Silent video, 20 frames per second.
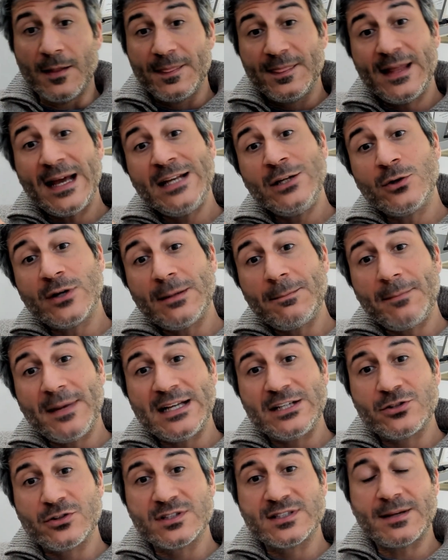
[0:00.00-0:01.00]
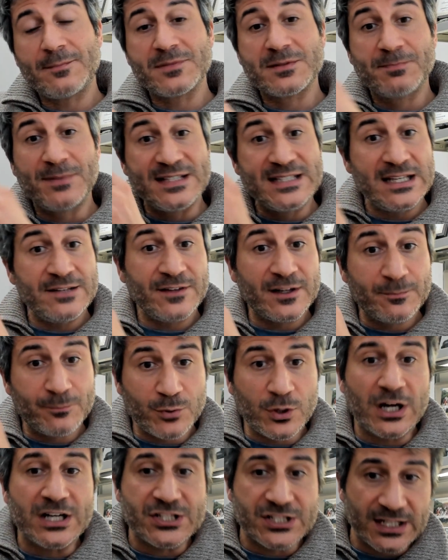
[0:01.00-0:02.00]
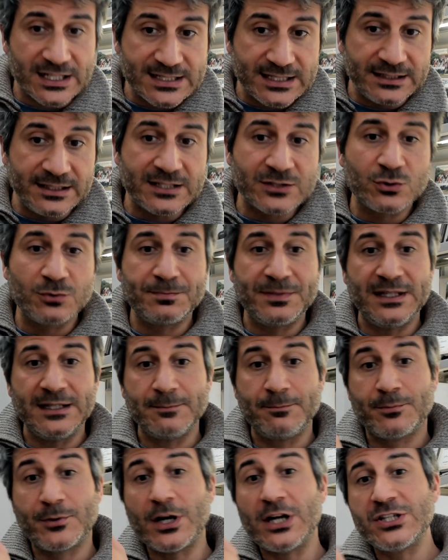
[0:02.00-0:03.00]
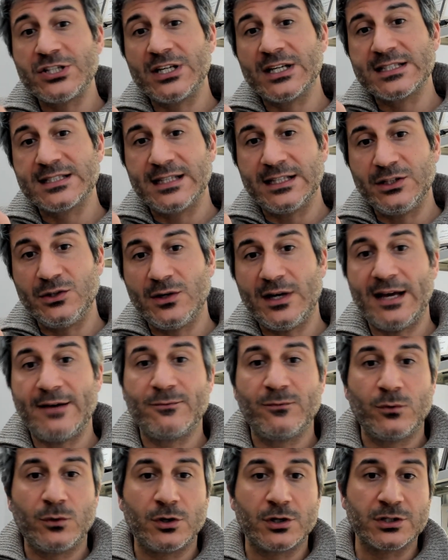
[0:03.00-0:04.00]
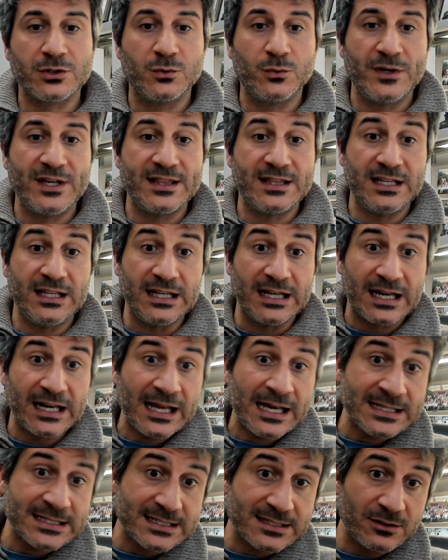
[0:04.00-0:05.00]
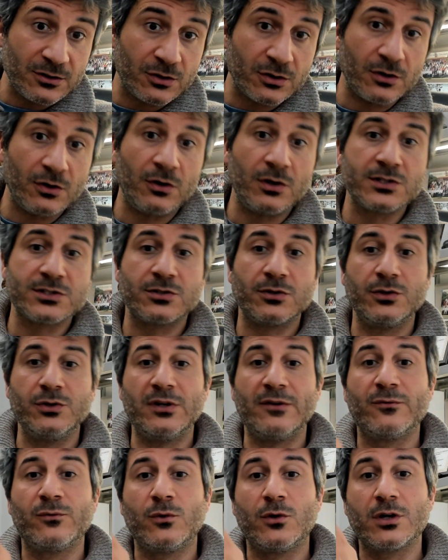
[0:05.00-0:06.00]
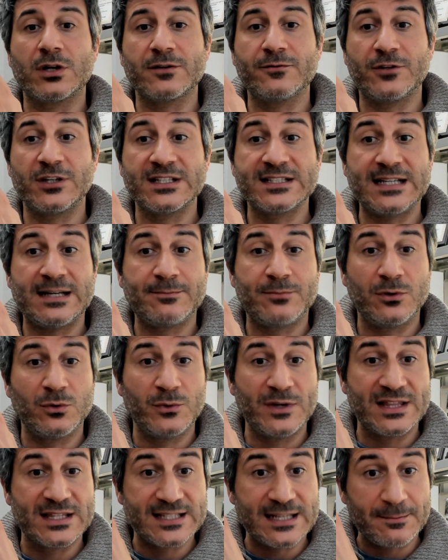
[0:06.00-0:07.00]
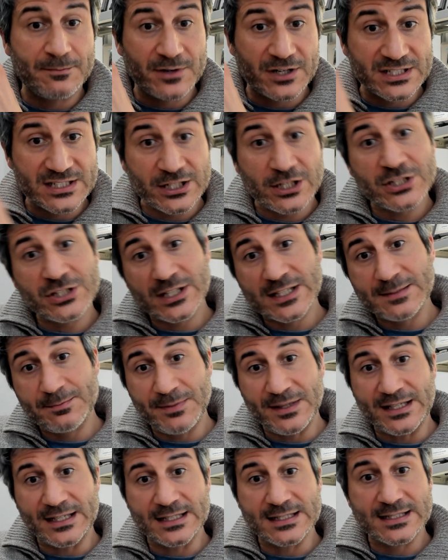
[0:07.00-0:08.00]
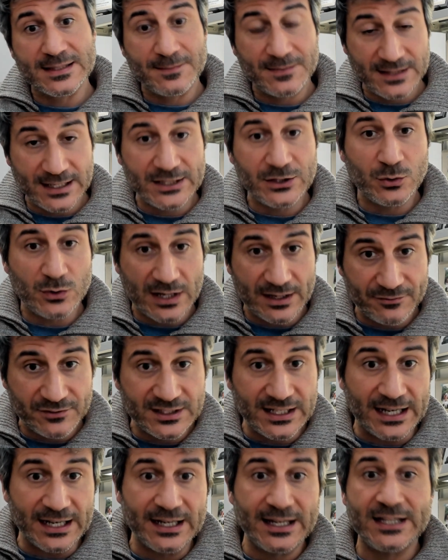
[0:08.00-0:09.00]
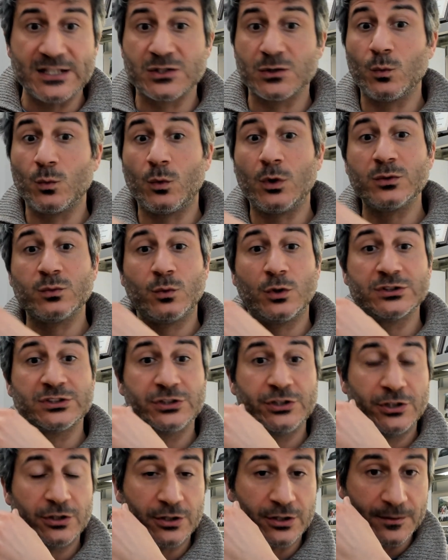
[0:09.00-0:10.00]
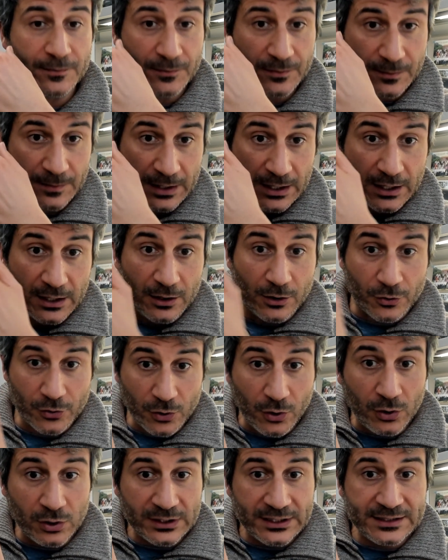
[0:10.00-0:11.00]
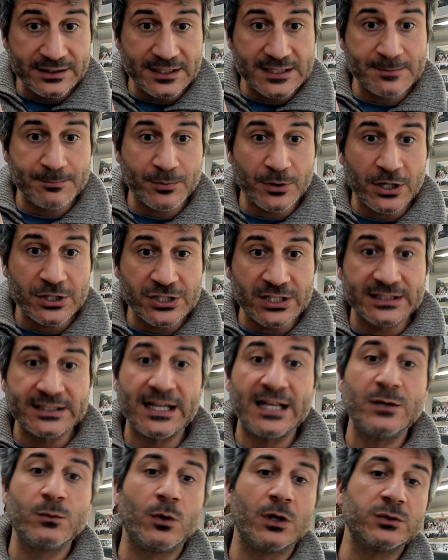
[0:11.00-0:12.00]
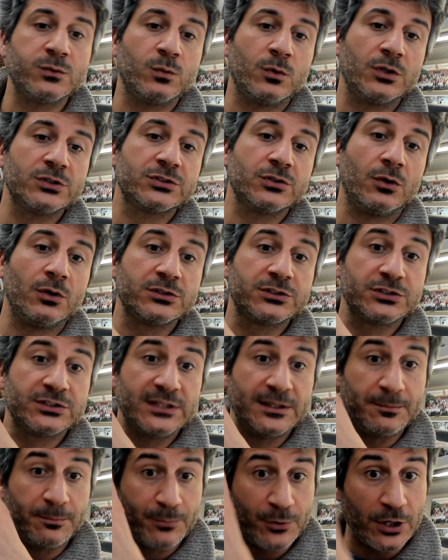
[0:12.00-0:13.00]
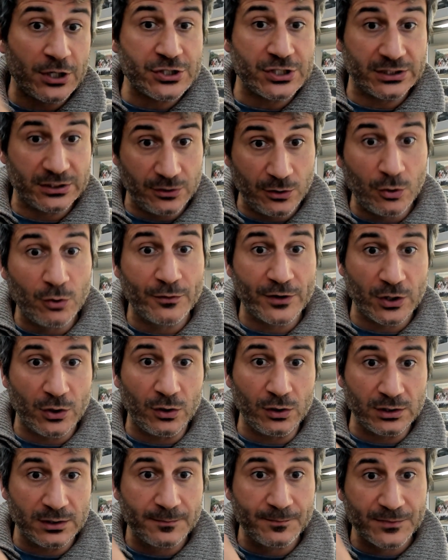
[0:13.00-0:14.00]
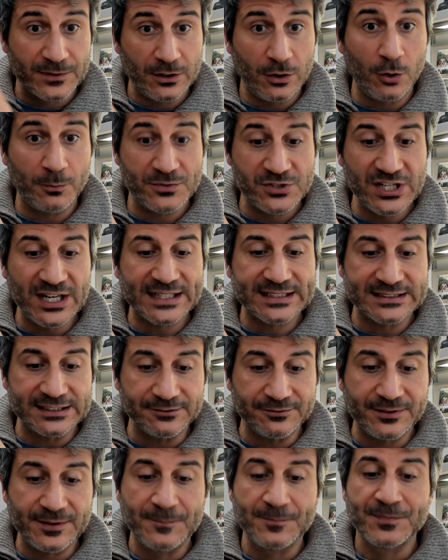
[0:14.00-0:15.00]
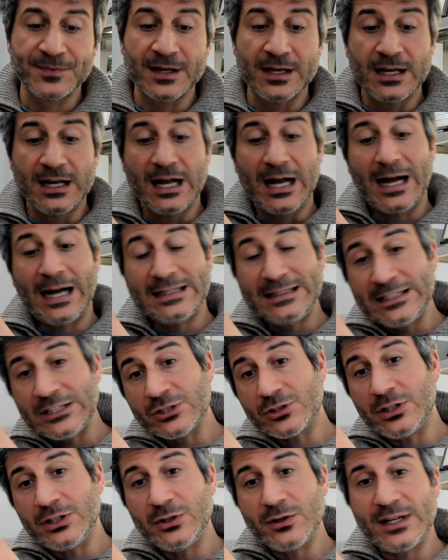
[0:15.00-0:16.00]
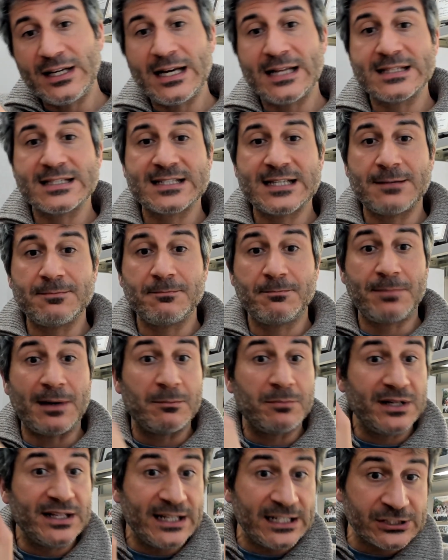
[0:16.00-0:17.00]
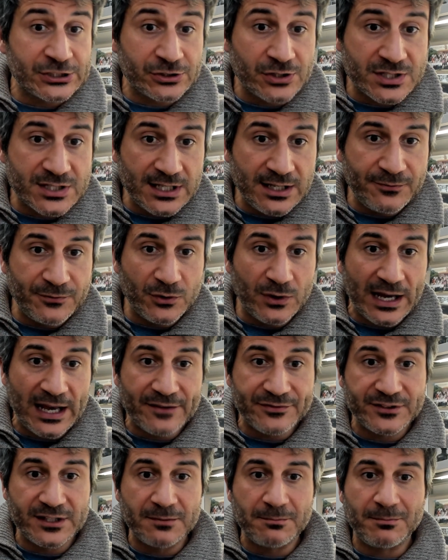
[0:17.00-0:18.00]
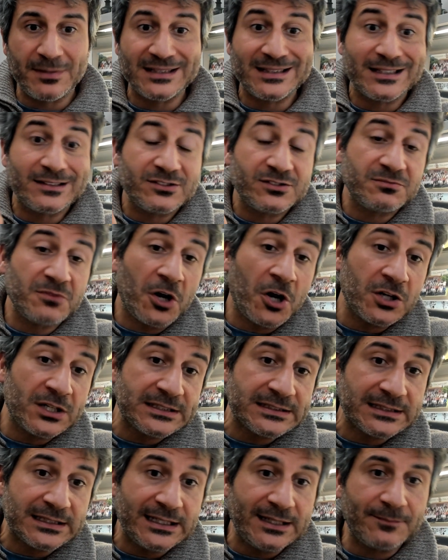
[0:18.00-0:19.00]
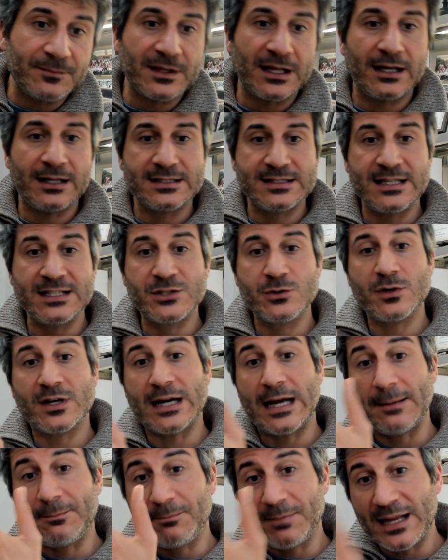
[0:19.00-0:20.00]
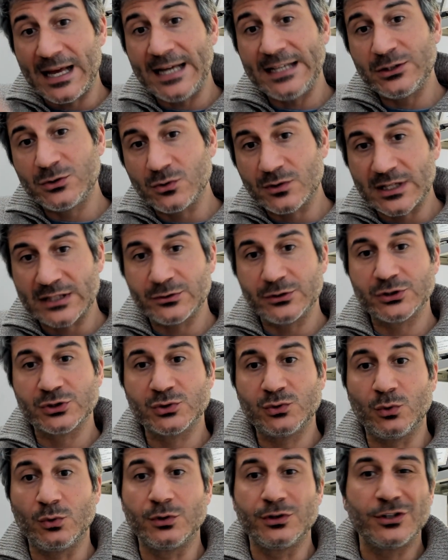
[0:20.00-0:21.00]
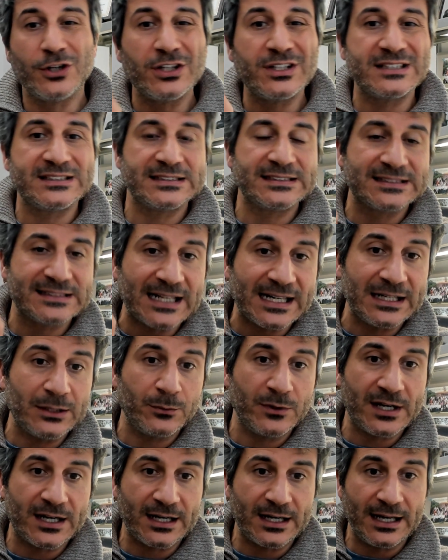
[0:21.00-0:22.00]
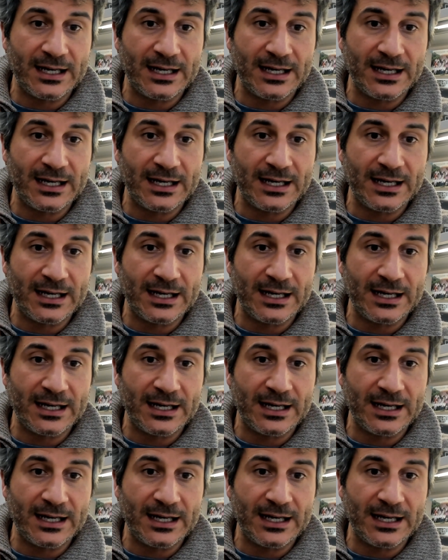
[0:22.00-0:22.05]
Then you can mention some specific projects, and this could be projects that you have worked with in class, or also you have worked, for example, with some research experience that you have done, and what was your role in this project, and what was also the project overall objective. Additionally, you can add some publications if you have them, but honestly, since you are applying to graduate school, not necessarily we are